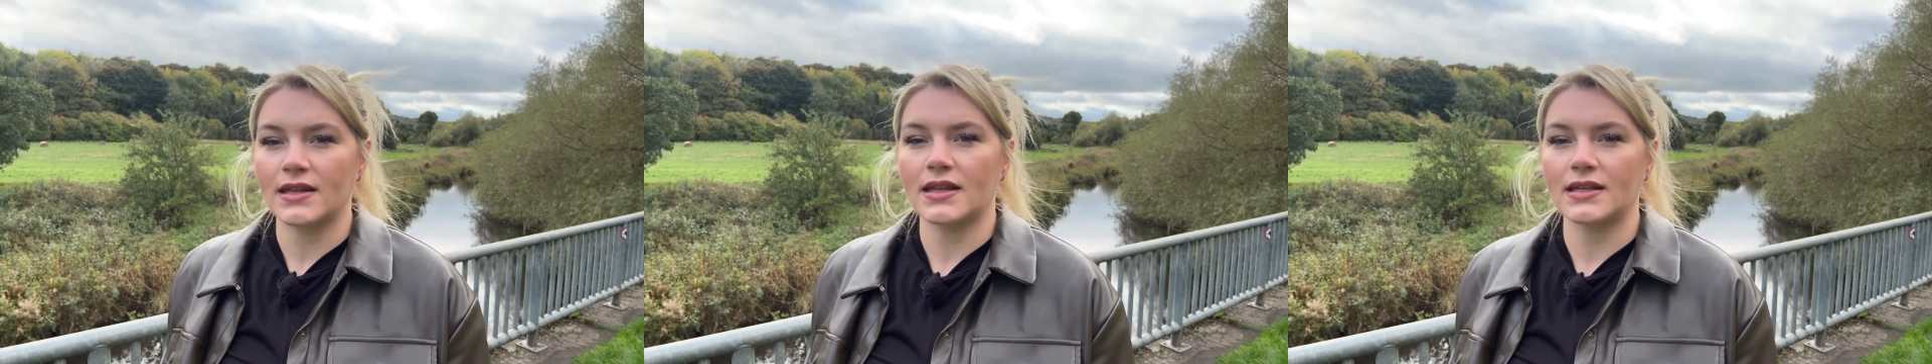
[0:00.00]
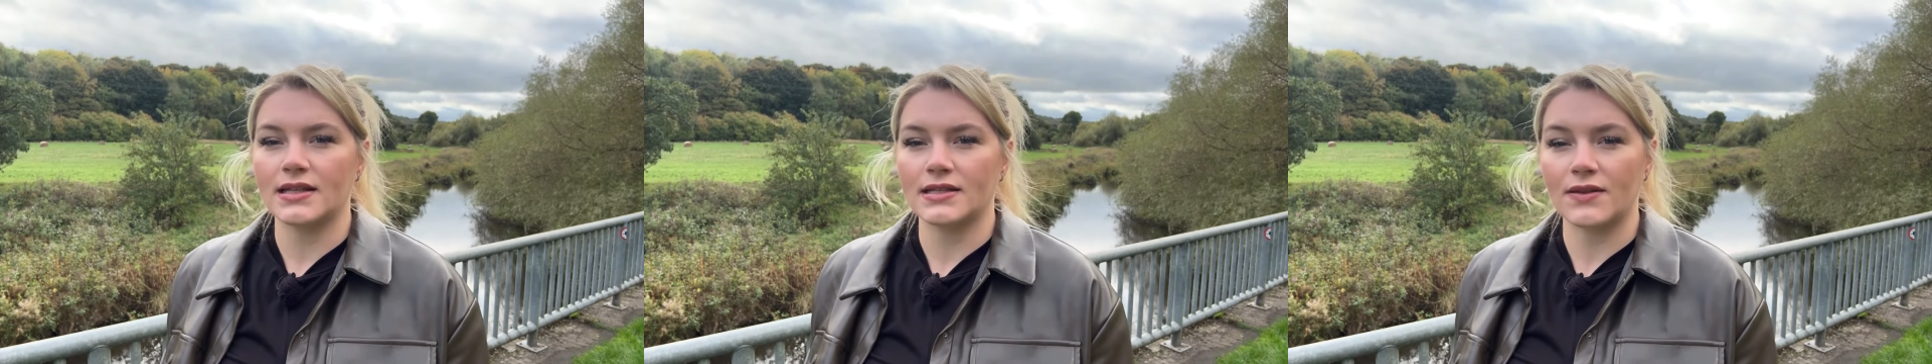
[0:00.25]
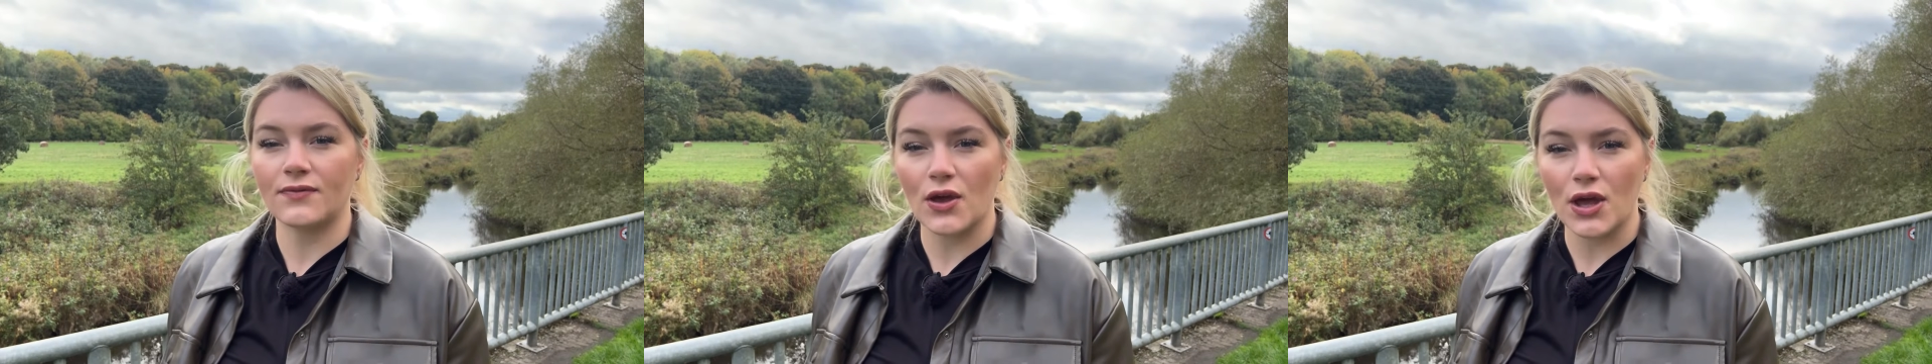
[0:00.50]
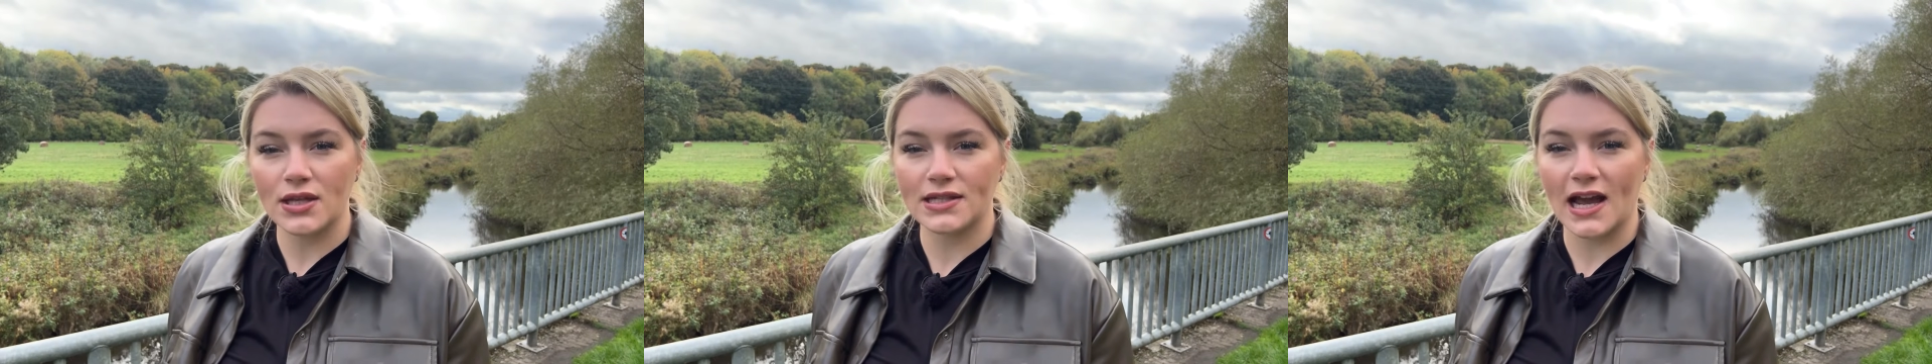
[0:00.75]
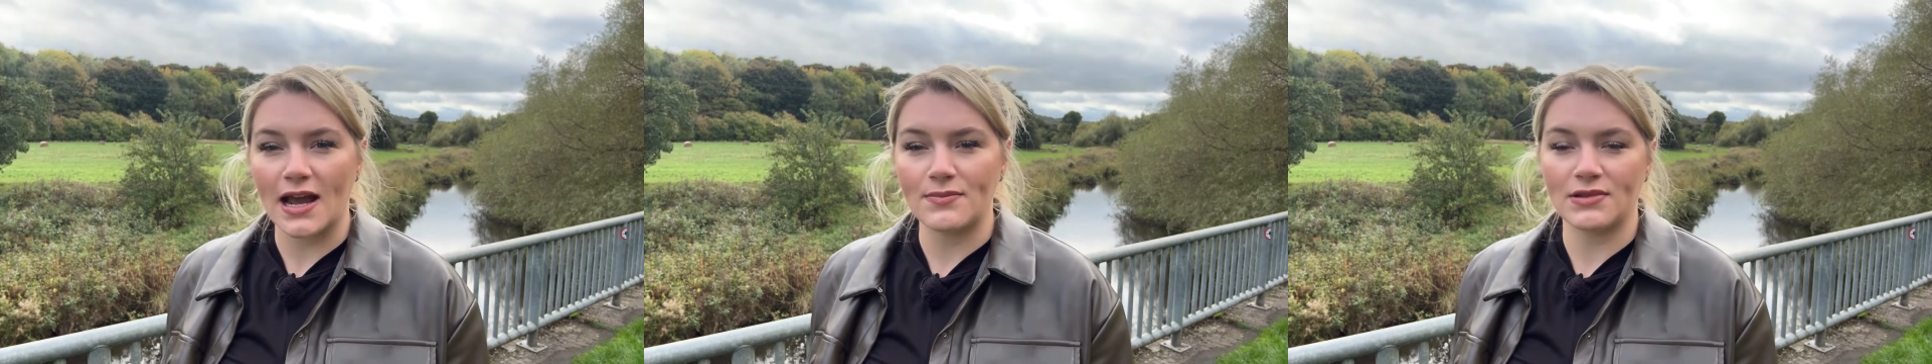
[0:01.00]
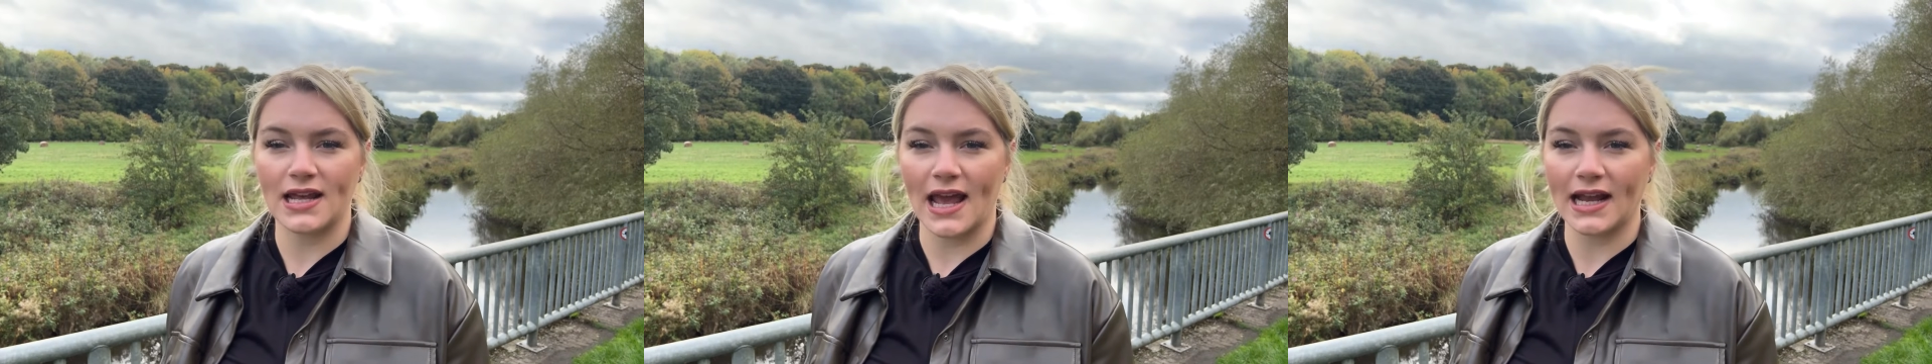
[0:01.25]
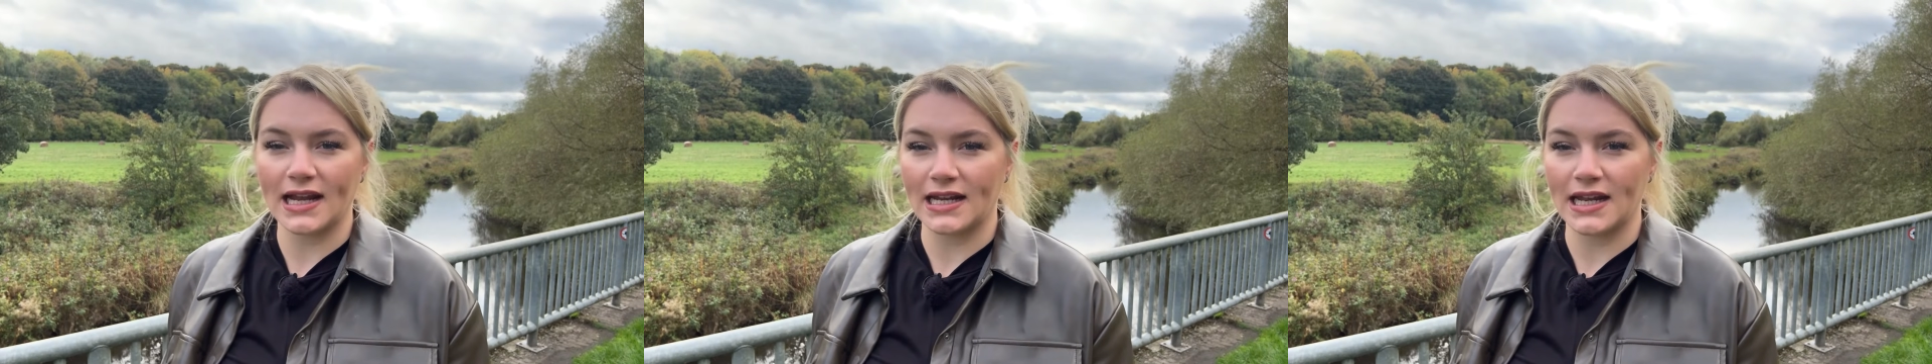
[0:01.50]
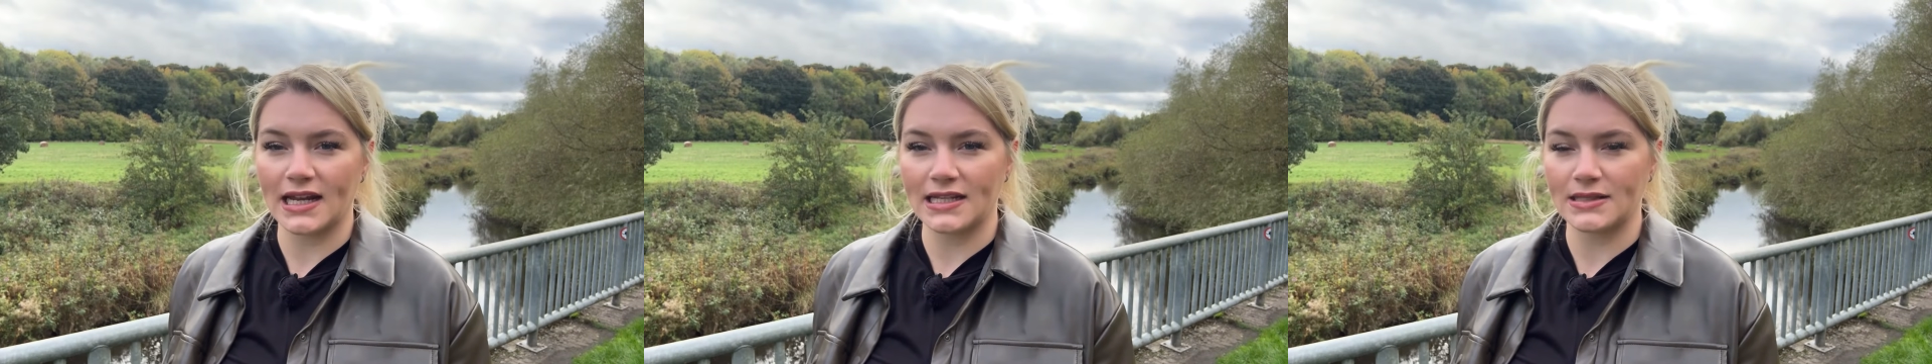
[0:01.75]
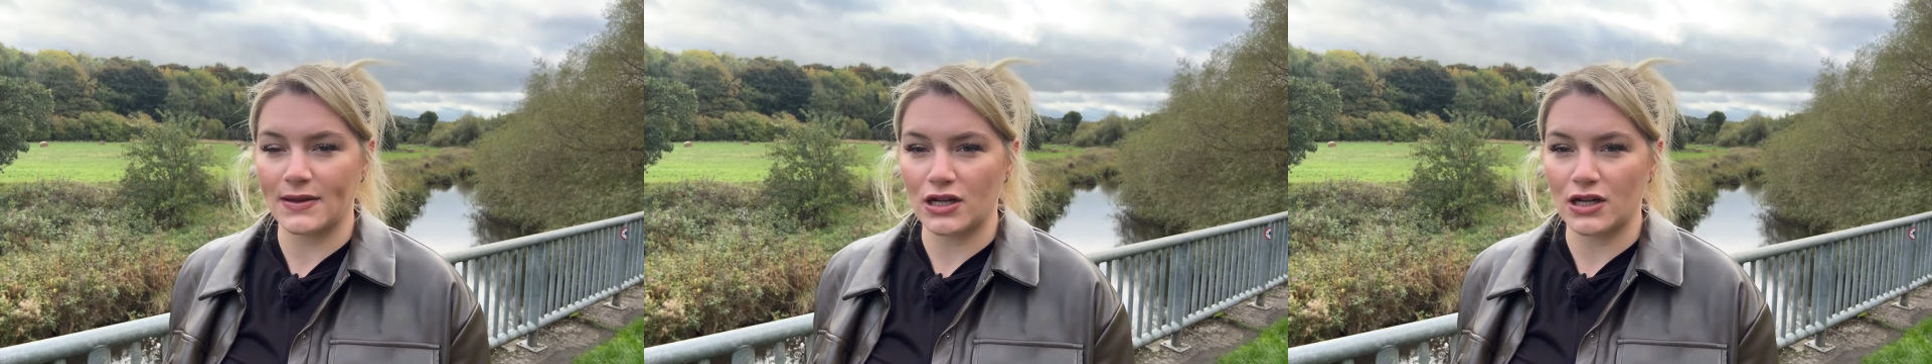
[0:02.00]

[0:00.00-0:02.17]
This is the first time the technique has